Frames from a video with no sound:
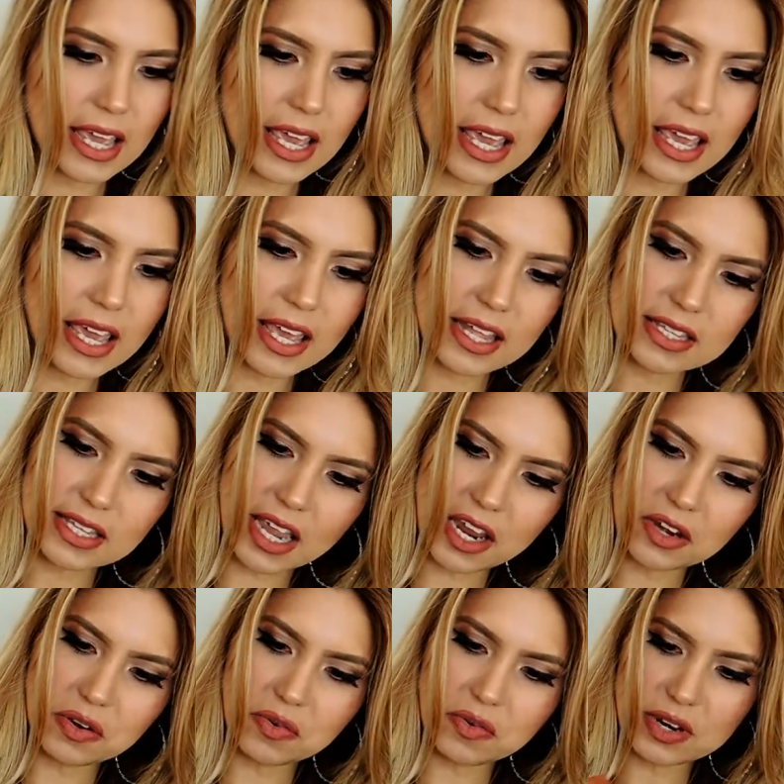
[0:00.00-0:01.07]
And
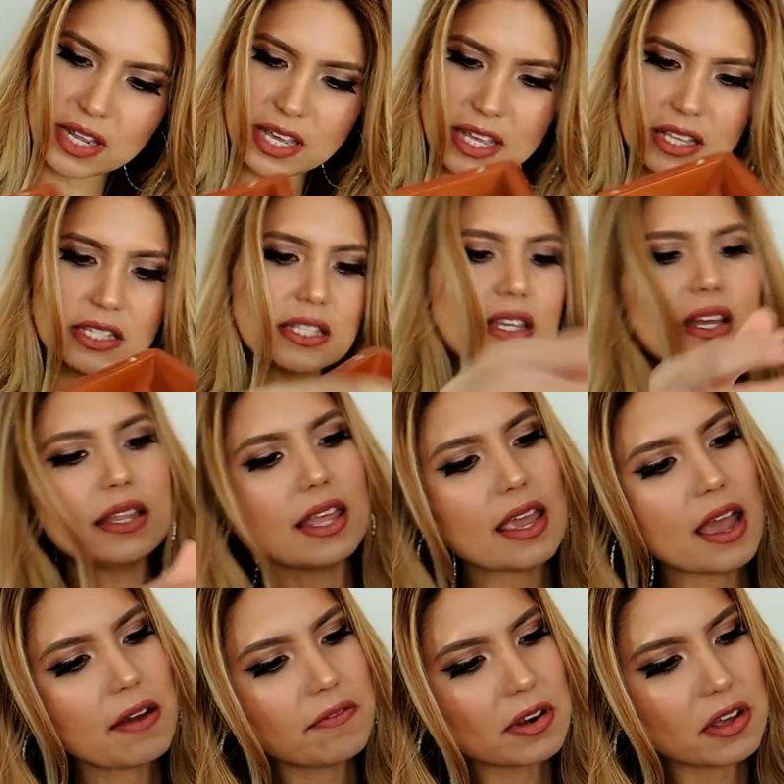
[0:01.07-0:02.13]
I noticed they
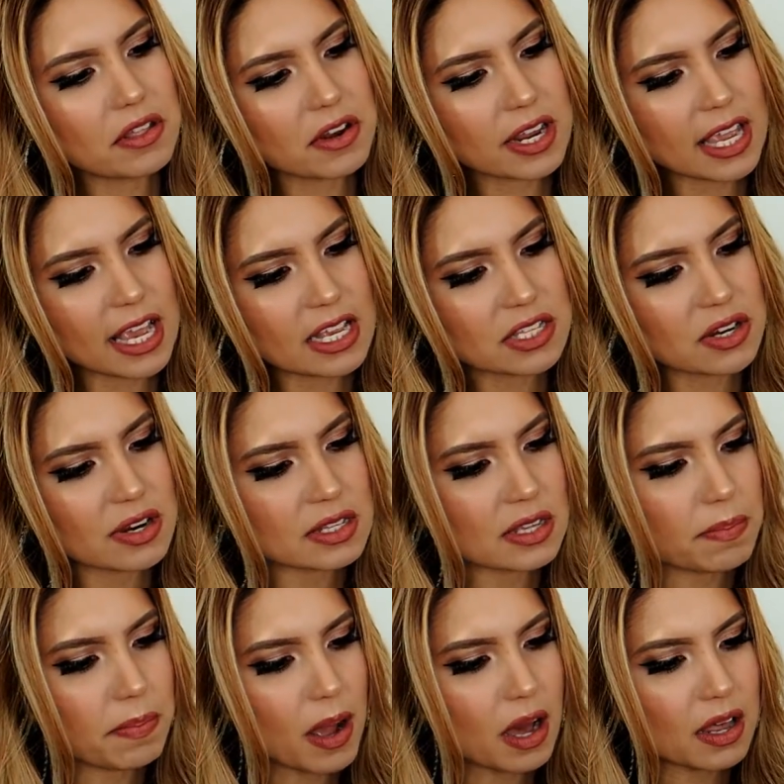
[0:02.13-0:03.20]
have another case here at
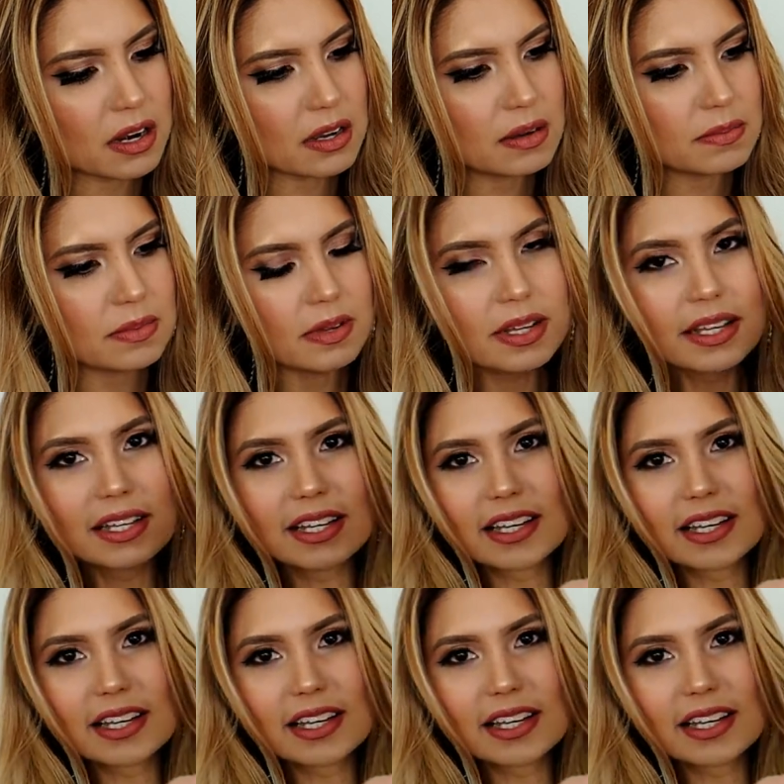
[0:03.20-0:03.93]
the bottom.